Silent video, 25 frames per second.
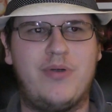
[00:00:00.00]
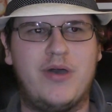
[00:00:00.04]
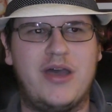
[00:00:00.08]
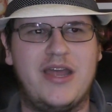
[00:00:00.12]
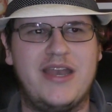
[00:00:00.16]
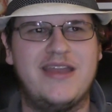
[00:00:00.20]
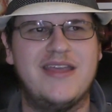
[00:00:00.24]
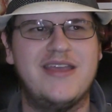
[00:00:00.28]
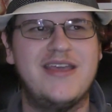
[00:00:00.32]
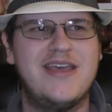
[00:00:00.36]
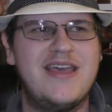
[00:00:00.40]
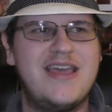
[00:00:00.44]

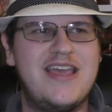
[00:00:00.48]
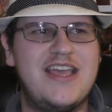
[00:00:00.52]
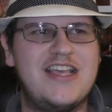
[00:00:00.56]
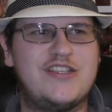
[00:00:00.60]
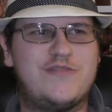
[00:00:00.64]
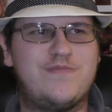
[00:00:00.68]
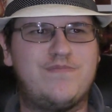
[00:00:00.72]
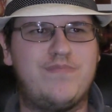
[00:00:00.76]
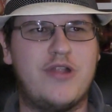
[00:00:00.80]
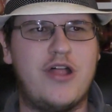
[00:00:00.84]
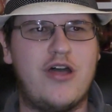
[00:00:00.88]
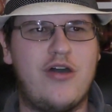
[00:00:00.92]
but
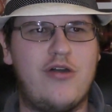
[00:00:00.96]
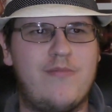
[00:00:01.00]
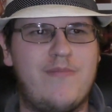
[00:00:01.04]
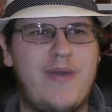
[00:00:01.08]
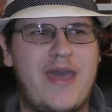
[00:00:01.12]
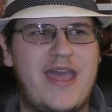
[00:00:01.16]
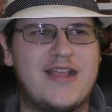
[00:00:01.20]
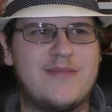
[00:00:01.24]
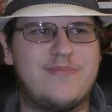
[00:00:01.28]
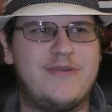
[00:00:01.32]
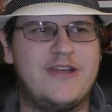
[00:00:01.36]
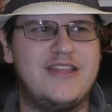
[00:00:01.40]
is blown
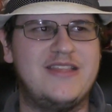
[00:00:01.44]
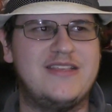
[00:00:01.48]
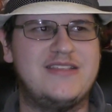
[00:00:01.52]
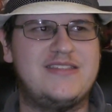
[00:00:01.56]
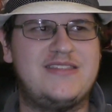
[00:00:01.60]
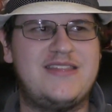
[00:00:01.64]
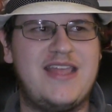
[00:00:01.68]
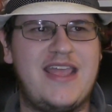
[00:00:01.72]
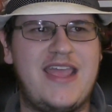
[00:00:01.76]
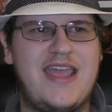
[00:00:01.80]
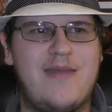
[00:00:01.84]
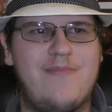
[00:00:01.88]
back by the
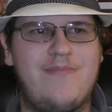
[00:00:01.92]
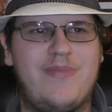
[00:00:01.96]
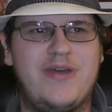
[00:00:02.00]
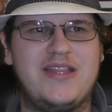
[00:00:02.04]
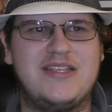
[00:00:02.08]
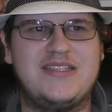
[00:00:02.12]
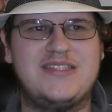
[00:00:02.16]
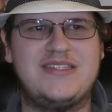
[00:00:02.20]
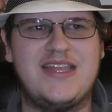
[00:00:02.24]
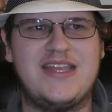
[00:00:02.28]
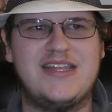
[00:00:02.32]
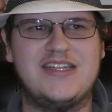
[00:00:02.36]

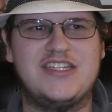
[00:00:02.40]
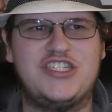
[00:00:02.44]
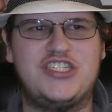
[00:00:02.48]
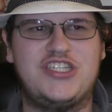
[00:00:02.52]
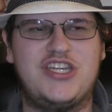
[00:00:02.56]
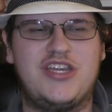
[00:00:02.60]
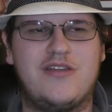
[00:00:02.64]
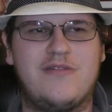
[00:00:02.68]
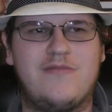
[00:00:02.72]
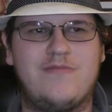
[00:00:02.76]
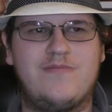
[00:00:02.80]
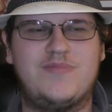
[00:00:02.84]
stand's
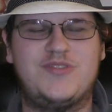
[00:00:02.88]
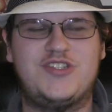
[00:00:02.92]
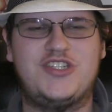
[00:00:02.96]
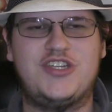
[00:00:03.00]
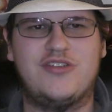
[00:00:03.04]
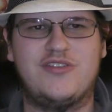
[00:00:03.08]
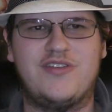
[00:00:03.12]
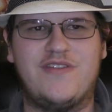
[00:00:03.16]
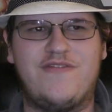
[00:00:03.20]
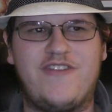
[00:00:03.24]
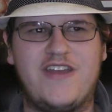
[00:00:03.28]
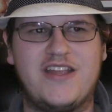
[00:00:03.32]

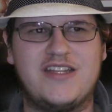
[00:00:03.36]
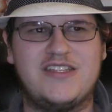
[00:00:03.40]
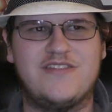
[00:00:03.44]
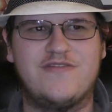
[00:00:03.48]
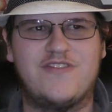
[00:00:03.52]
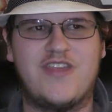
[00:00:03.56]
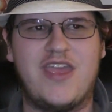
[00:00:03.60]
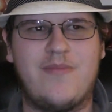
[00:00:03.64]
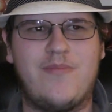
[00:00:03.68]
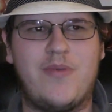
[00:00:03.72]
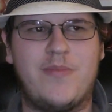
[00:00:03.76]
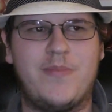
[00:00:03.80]
sheer
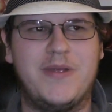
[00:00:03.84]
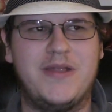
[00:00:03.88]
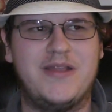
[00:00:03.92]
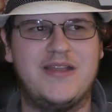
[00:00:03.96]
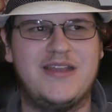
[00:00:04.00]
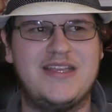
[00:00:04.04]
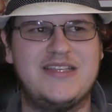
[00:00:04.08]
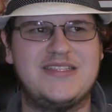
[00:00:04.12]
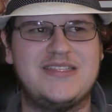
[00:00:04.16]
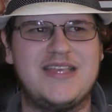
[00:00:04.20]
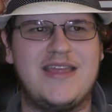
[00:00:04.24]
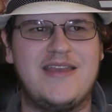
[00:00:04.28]
defensive
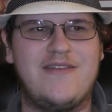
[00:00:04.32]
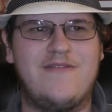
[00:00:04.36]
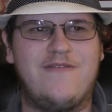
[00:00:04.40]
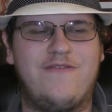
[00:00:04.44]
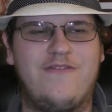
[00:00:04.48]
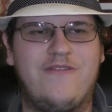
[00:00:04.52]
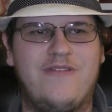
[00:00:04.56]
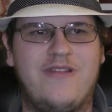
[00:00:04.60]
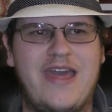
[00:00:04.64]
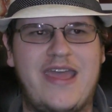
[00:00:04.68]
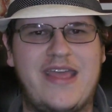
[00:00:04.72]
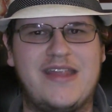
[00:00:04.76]
capabilities and
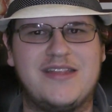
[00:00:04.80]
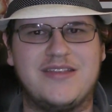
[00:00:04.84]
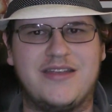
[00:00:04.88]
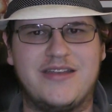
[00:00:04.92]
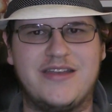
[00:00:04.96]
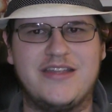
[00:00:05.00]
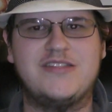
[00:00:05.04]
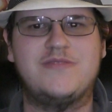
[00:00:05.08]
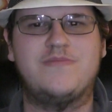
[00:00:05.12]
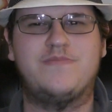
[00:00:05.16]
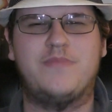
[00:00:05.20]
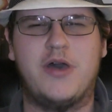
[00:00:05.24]
lands
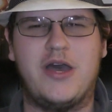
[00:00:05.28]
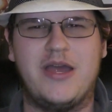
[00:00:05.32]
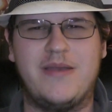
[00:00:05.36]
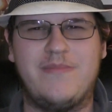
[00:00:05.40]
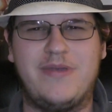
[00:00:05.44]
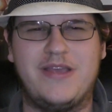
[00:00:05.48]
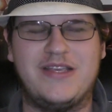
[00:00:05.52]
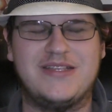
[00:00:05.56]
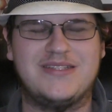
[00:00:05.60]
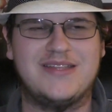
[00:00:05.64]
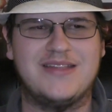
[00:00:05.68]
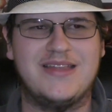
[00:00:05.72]
on its butt,
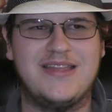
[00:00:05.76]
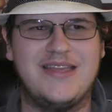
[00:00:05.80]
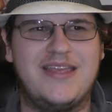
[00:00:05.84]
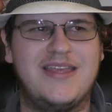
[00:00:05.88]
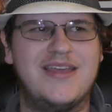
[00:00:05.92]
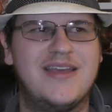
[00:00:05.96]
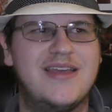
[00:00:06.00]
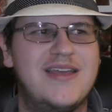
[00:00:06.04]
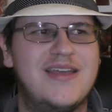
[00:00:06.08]
basically.